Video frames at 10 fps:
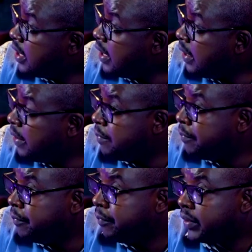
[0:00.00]

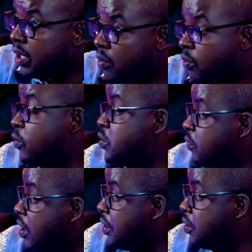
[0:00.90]
And of course,
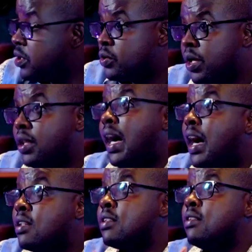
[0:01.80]
Fareed, you're doing
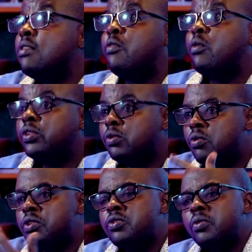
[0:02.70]
that, and of course you
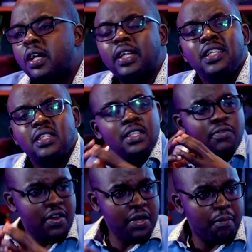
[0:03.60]
continue doing that. It's
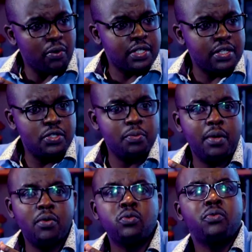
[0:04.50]
very important to be able to